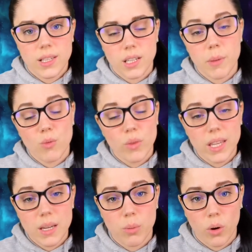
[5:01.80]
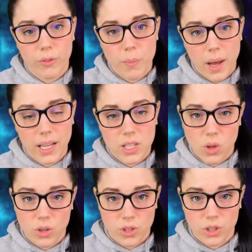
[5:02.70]
is going to be really important for
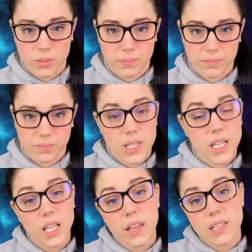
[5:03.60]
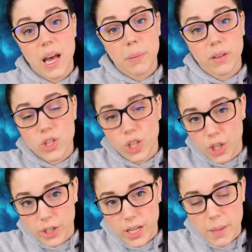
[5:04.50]
Binance long term. Still on the topic of
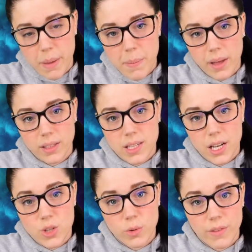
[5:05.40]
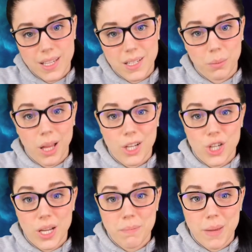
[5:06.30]
security, PayPal decided to invest in a
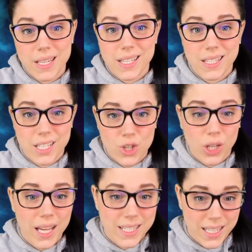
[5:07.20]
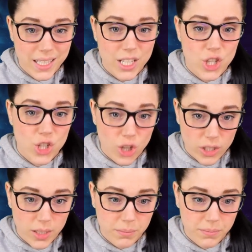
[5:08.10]
blockchain-based digital identity
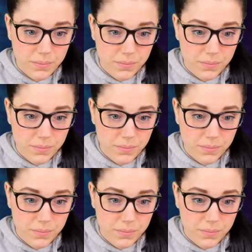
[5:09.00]
startup.